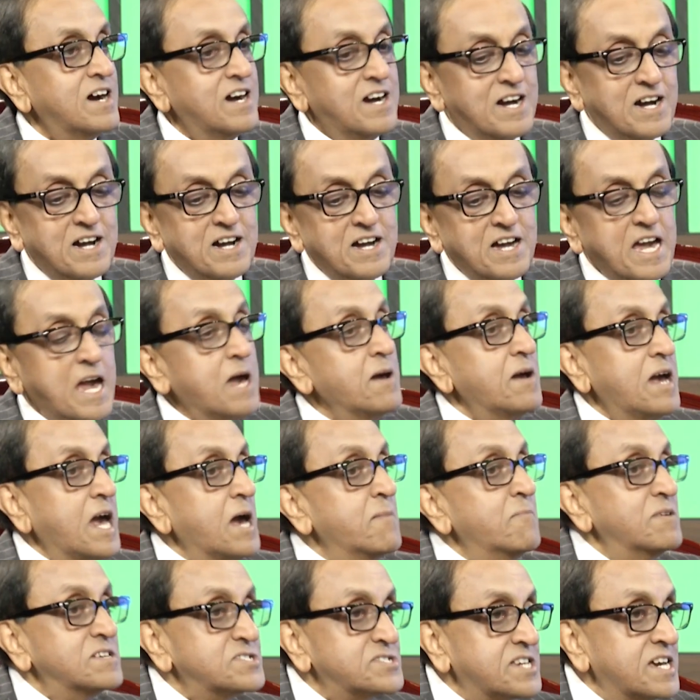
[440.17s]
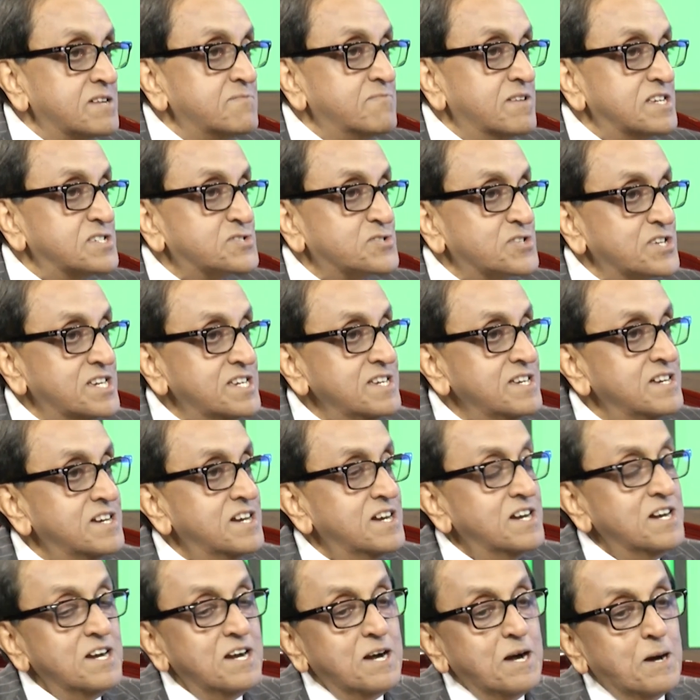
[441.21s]
MSNBC,
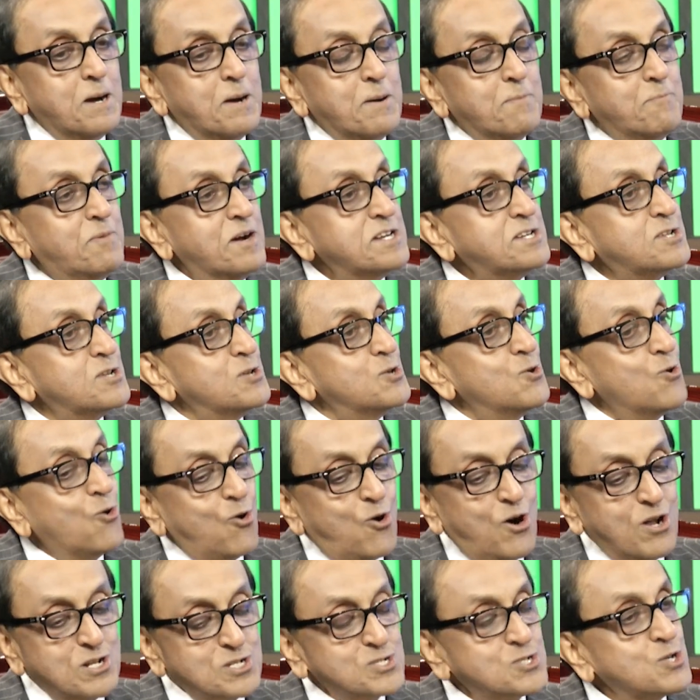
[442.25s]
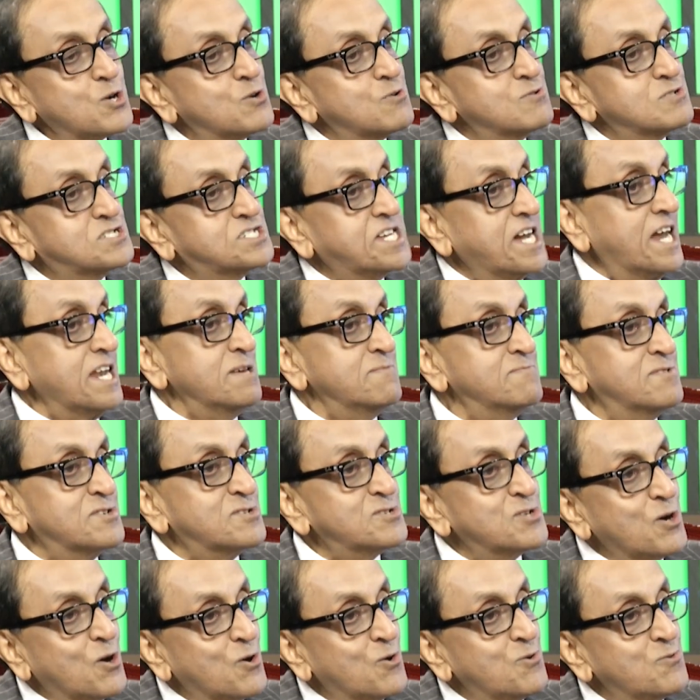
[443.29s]
but you also,
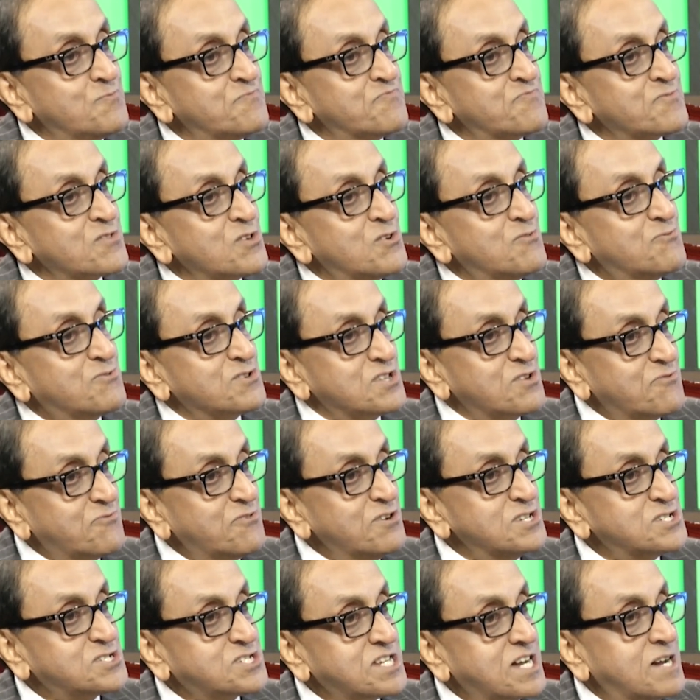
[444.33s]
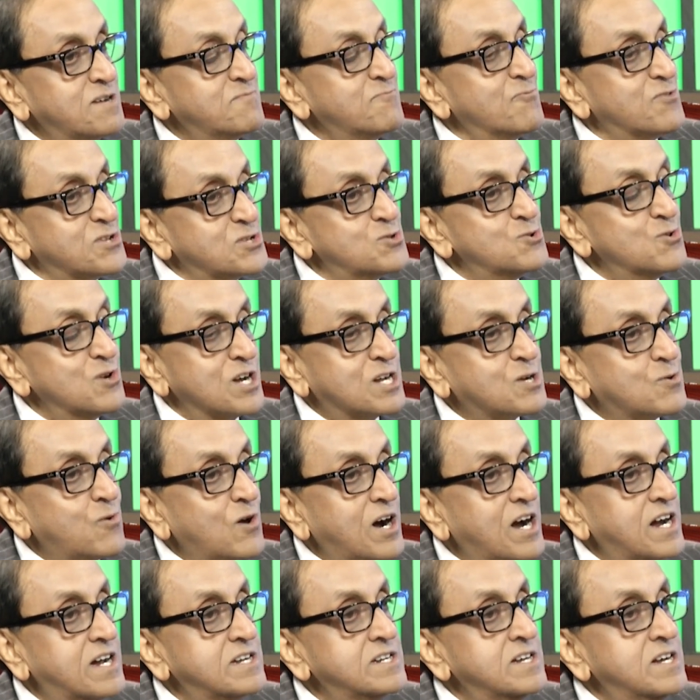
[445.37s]
Telemundo, for the first time when you
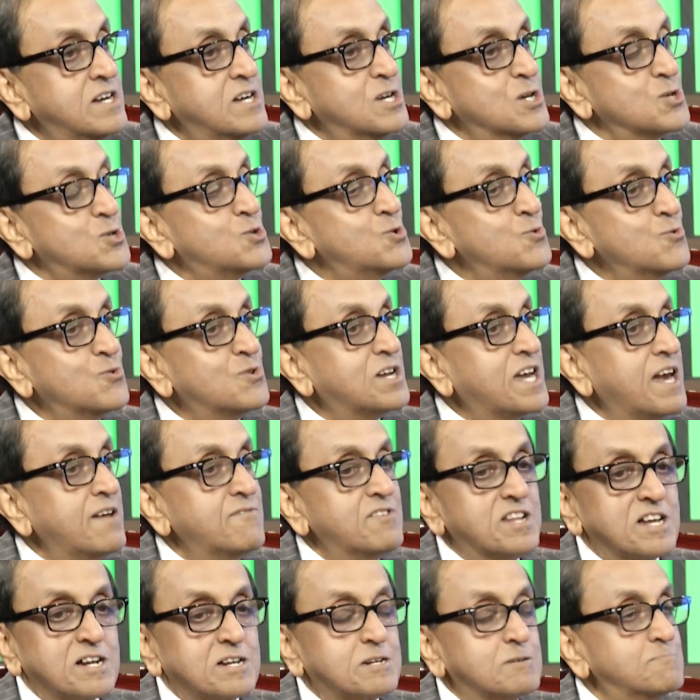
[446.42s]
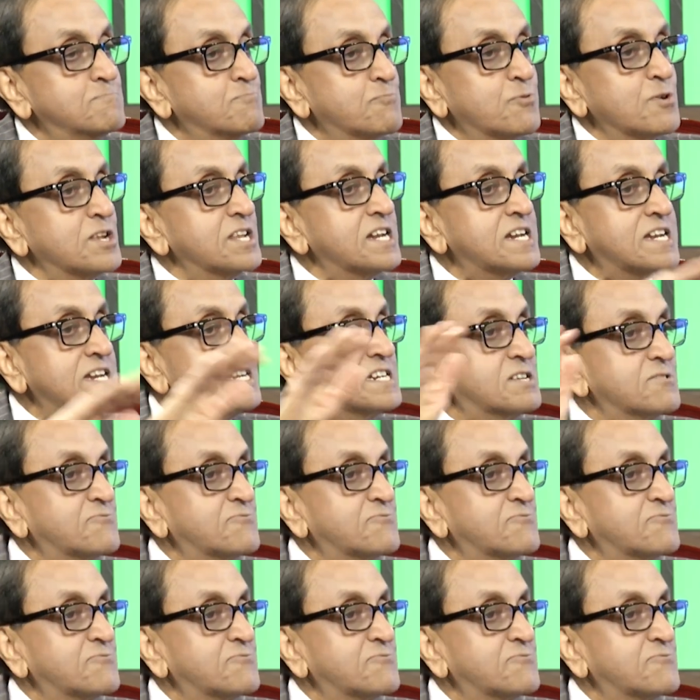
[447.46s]
acquired, you gave it a completely